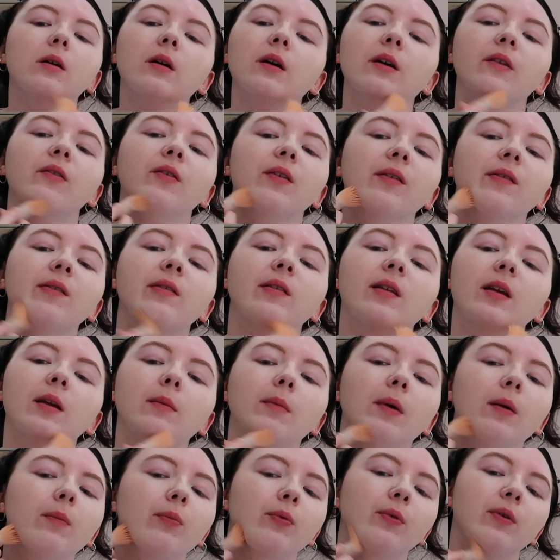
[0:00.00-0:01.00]
if you see
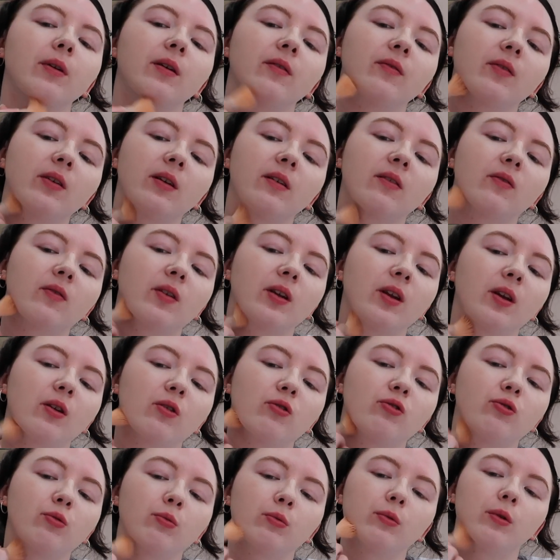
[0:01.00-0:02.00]
my previous
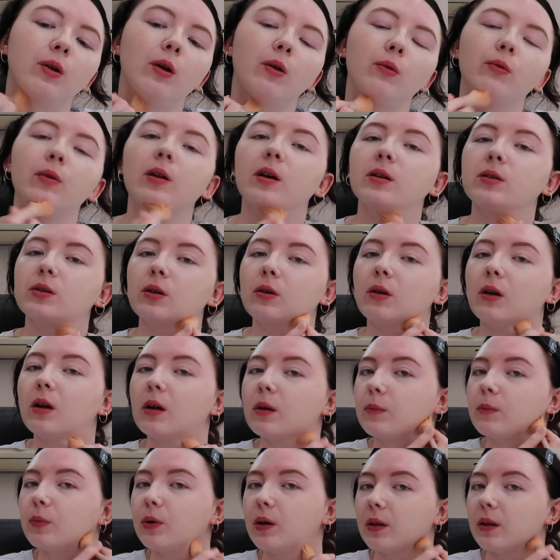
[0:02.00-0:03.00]
videos you'll know that I don't
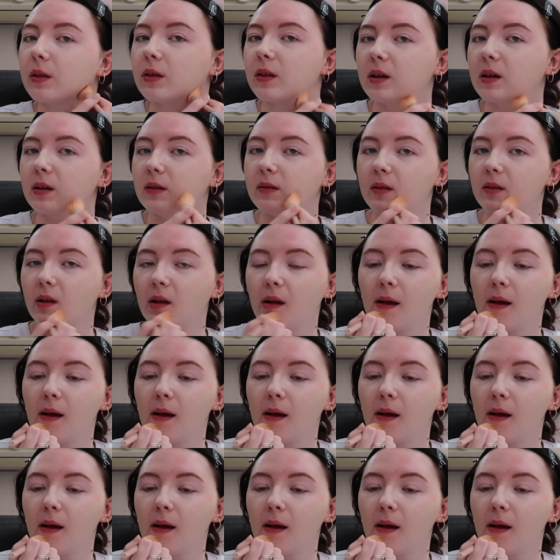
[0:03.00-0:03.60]
like putting things